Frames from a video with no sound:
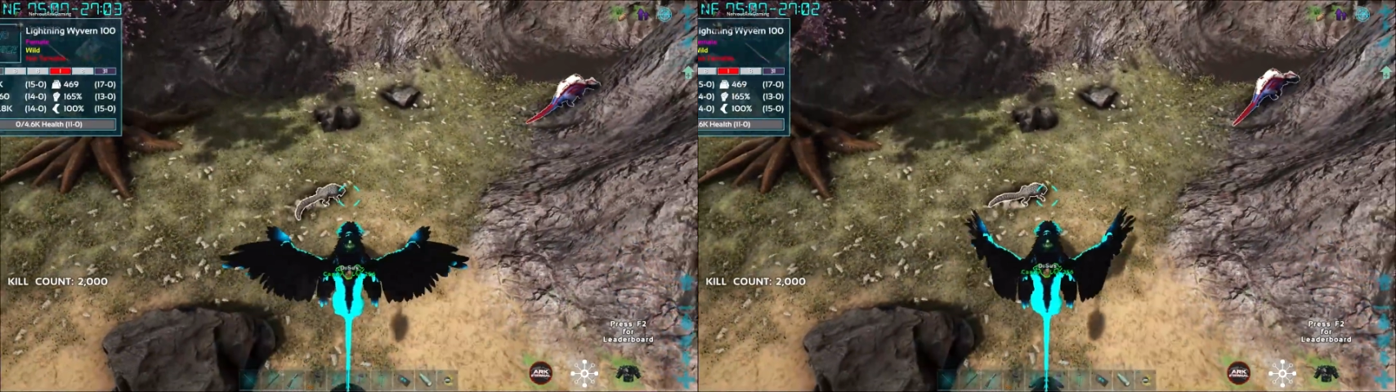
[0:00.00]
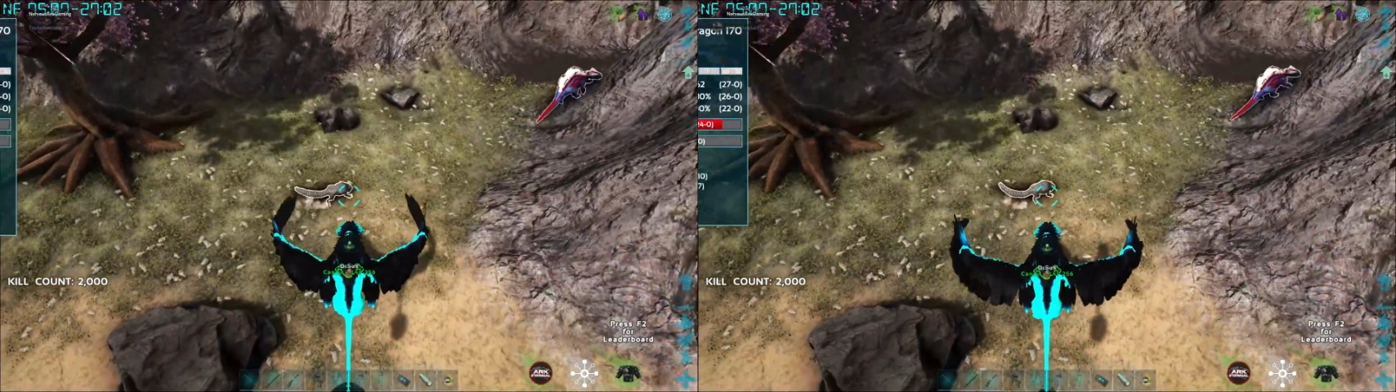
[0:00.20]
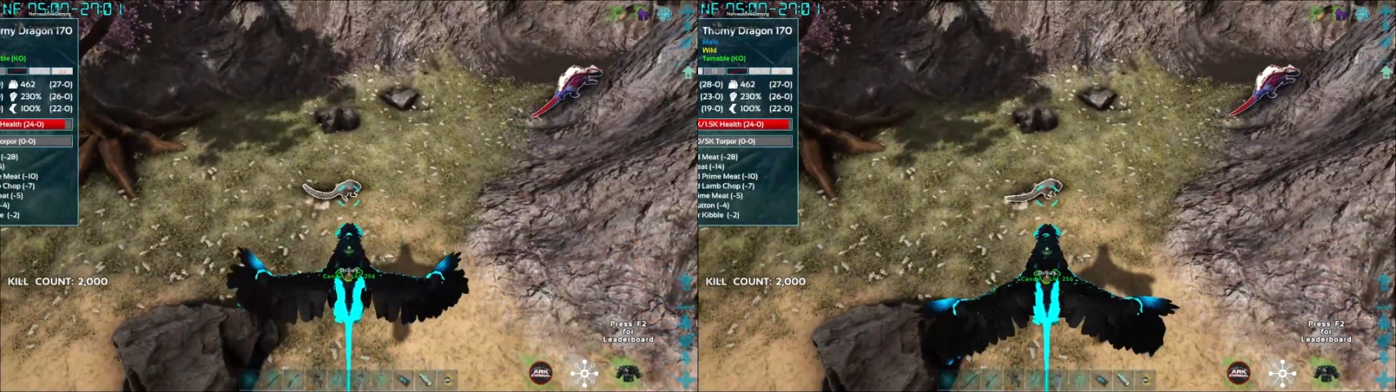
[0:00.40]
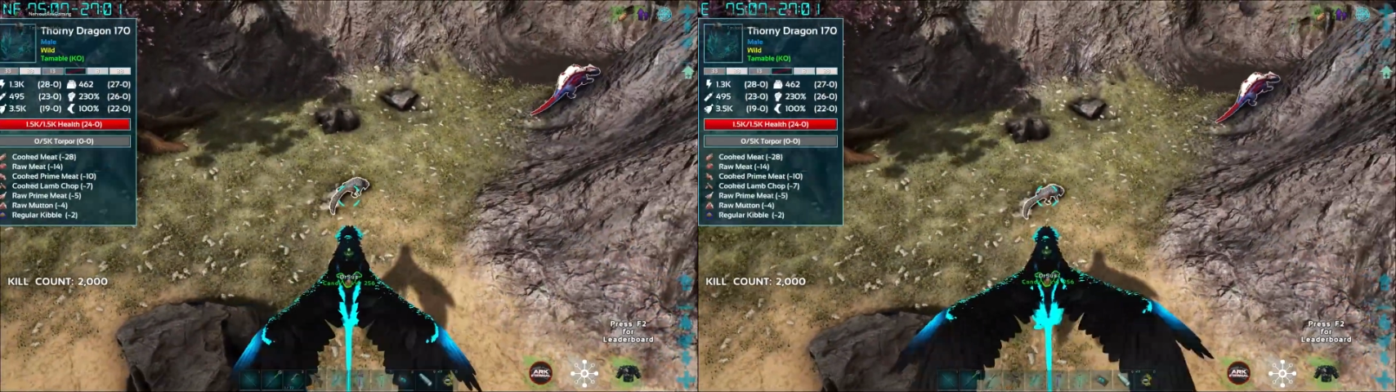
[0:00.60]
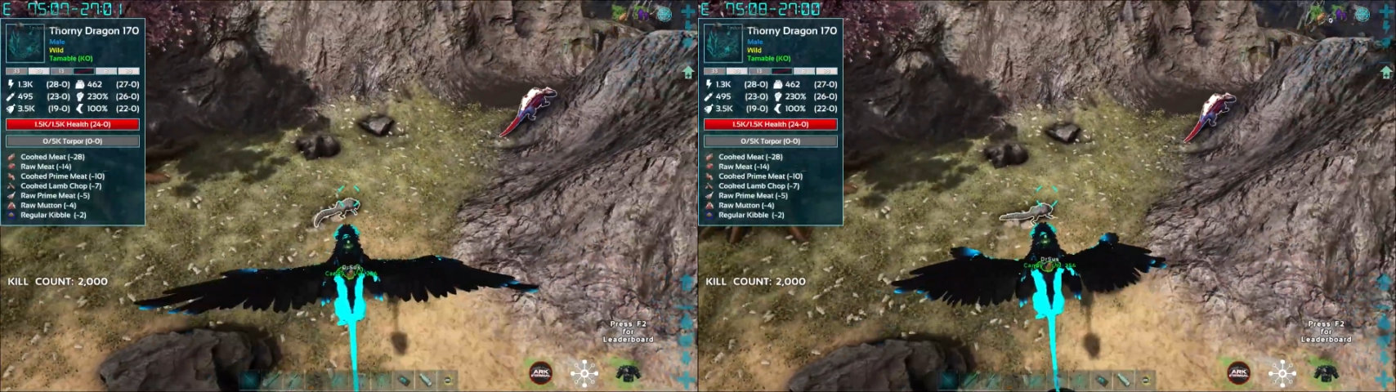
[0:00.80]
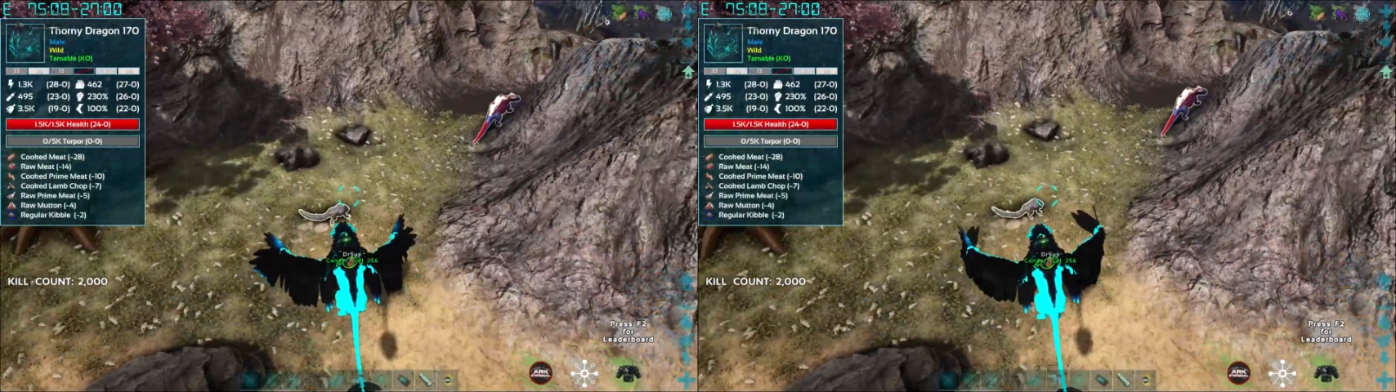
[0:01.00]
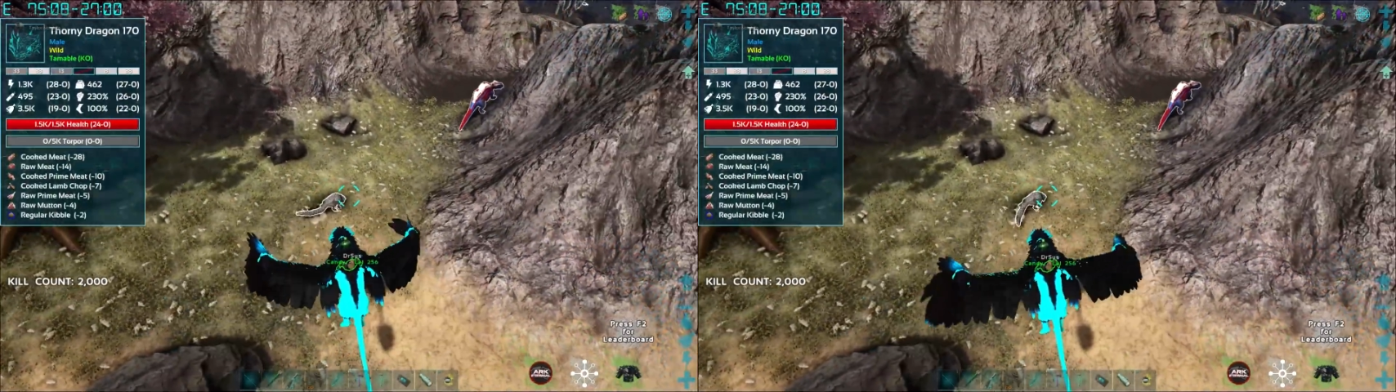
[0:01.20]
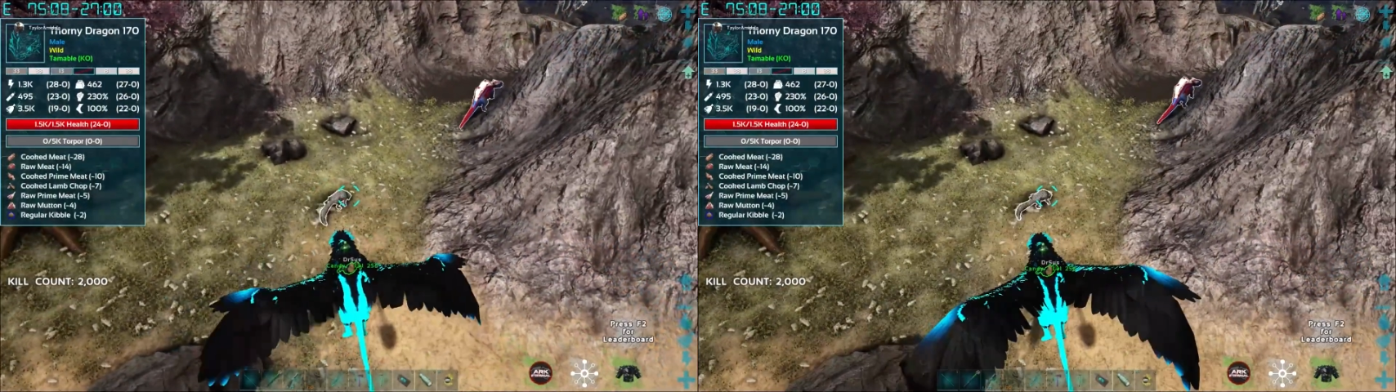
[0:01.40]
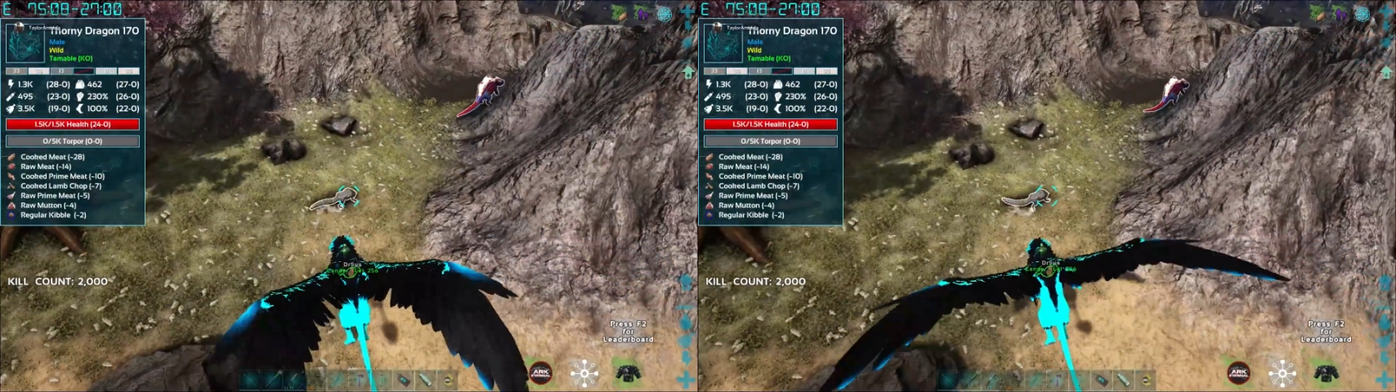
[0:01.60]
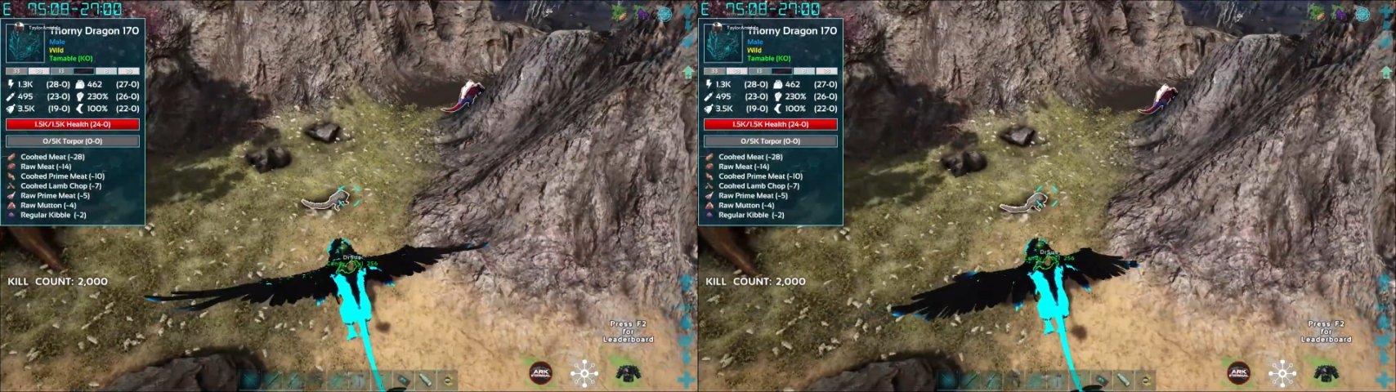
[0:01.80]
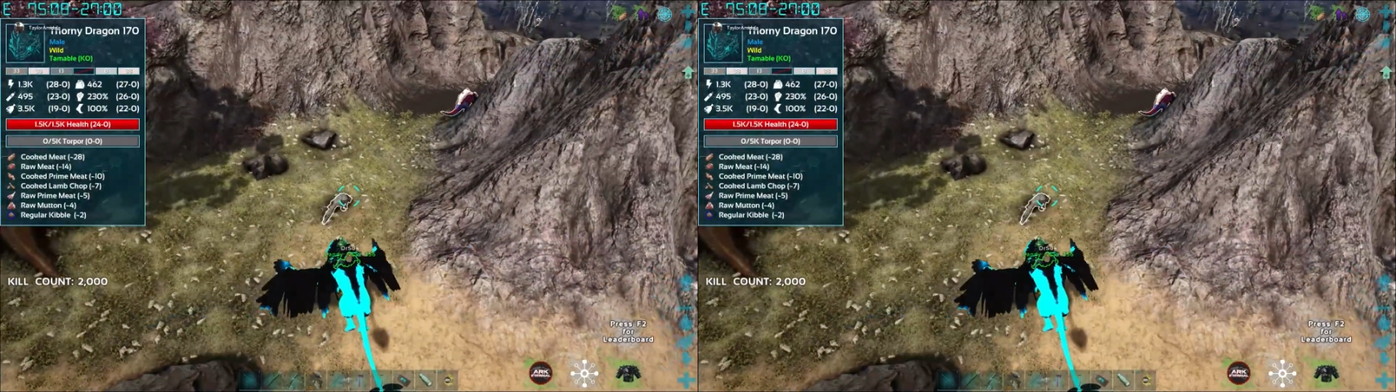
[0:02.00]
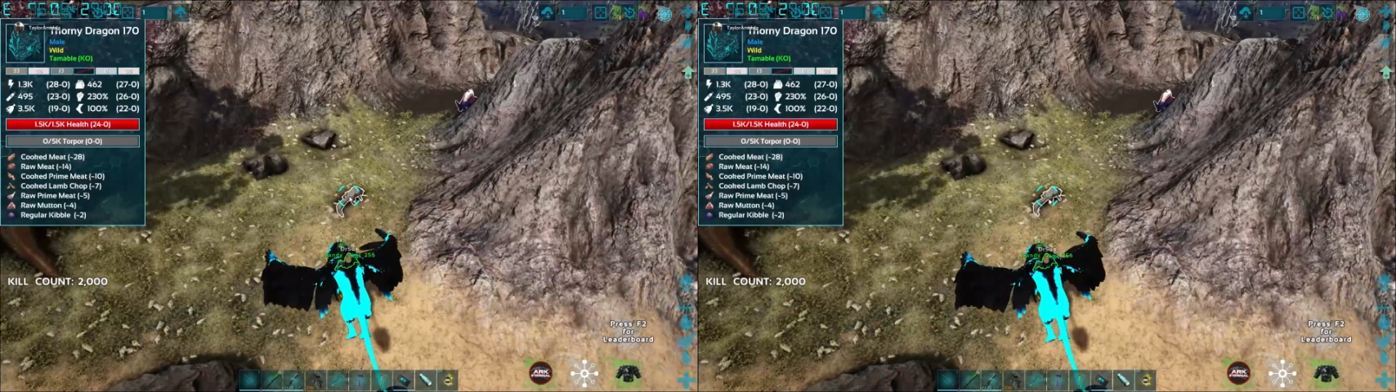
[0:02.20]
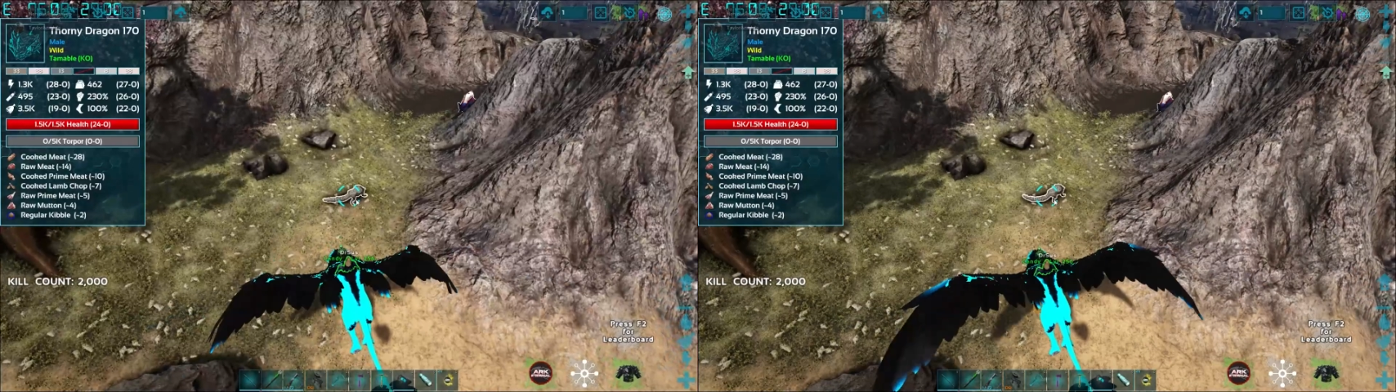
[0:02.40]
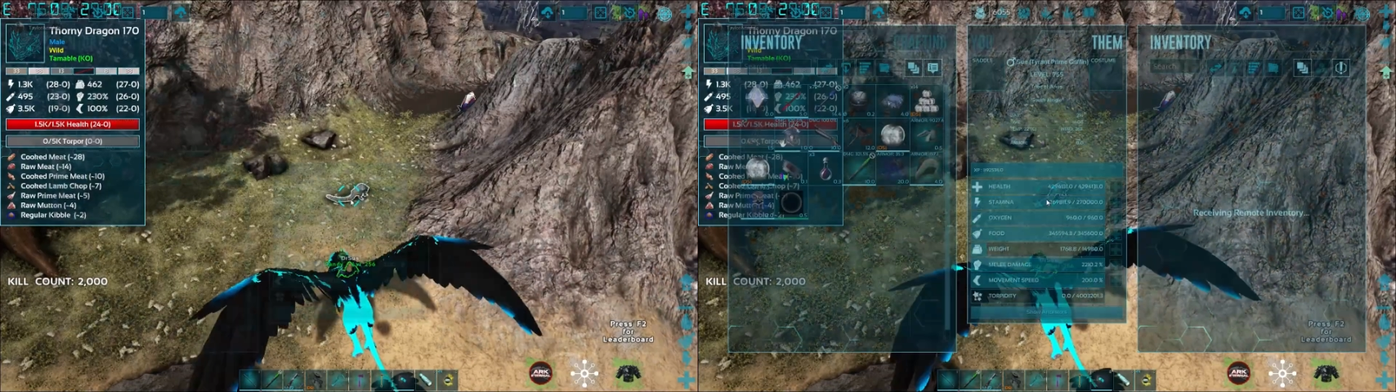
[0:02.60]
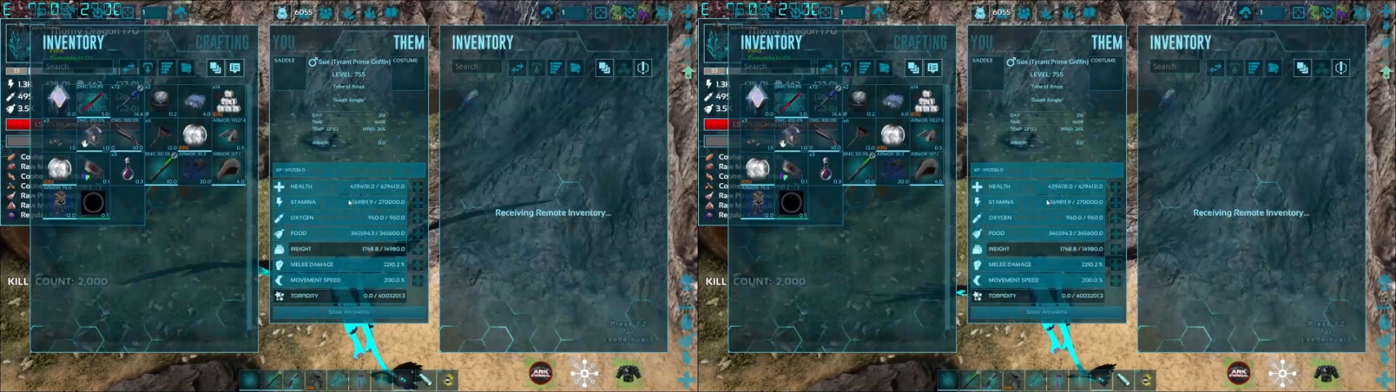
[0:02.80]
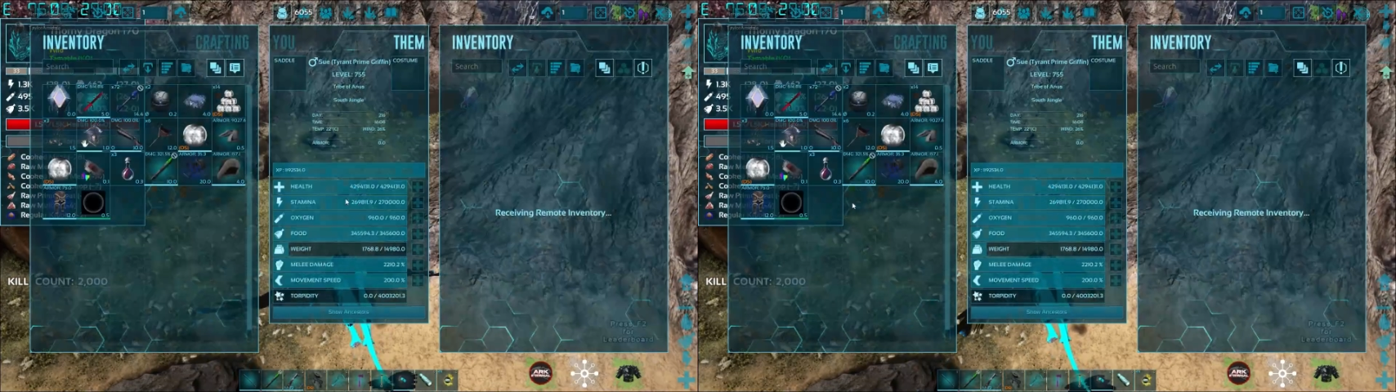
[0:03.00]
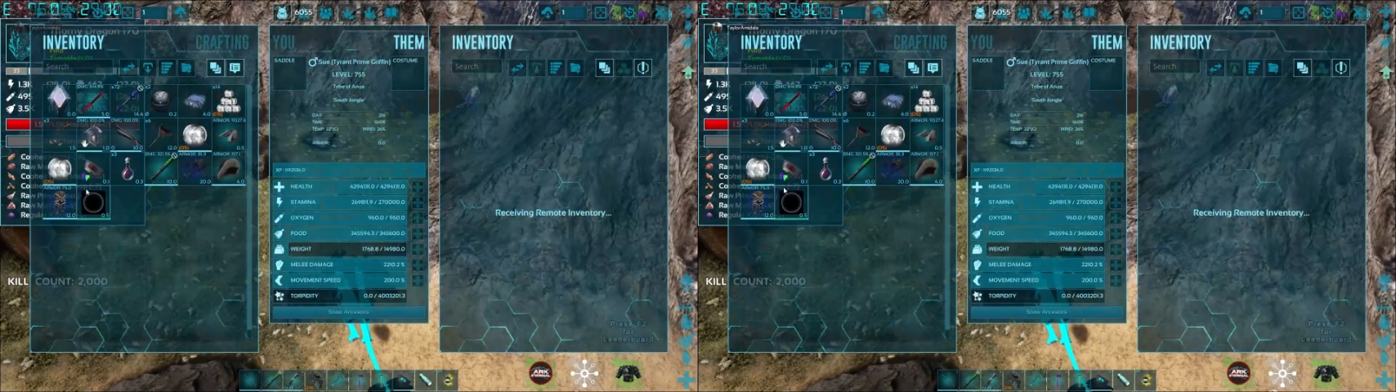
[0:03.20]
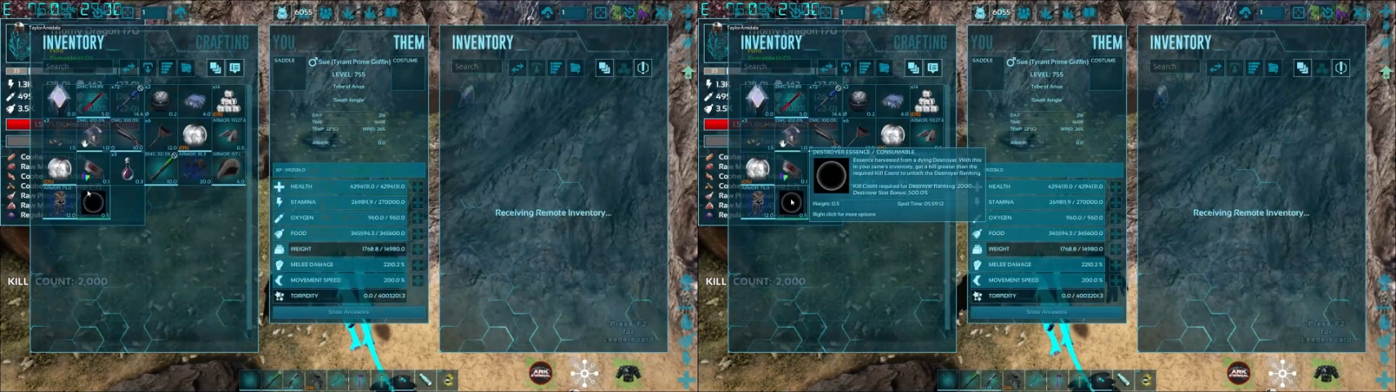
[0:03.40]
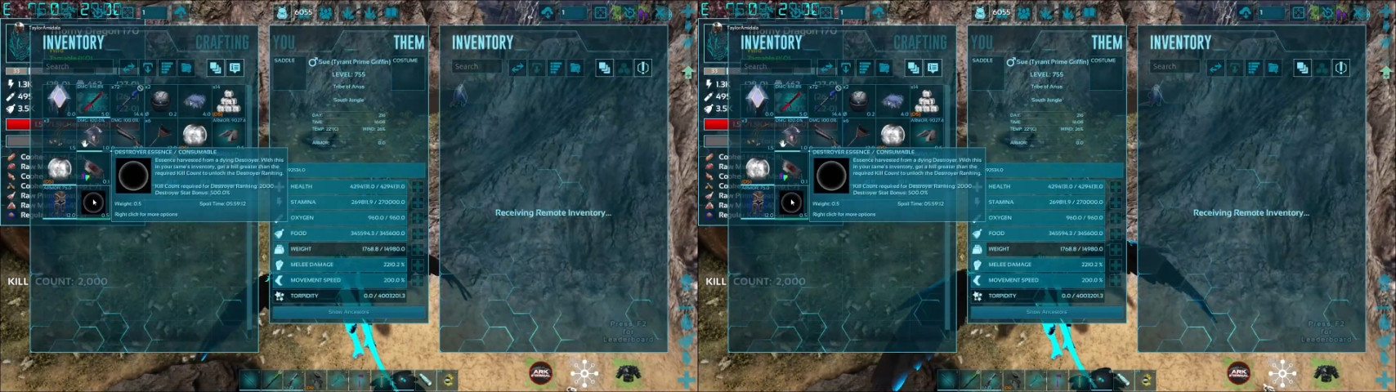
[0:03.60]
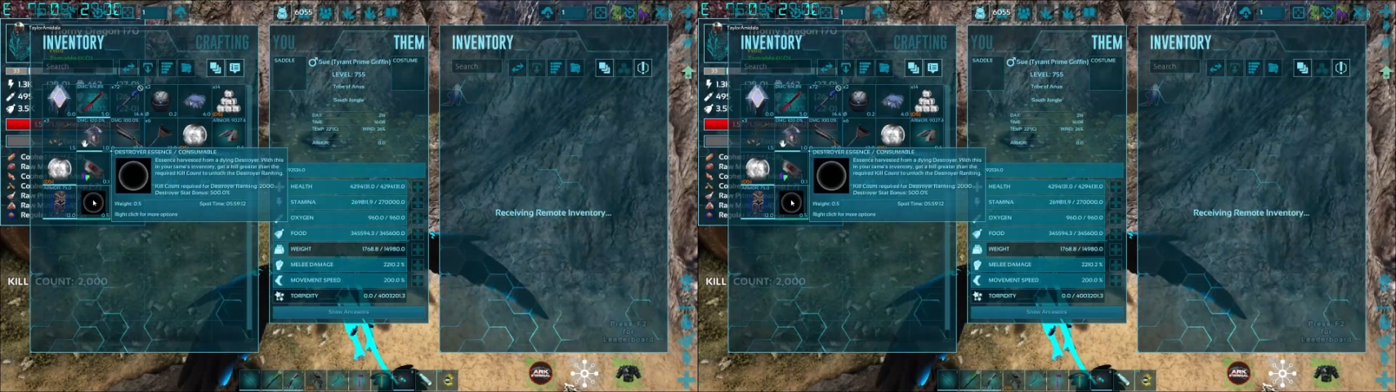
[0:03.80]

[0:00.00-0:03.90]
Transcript: Nobody's mouth can be seen.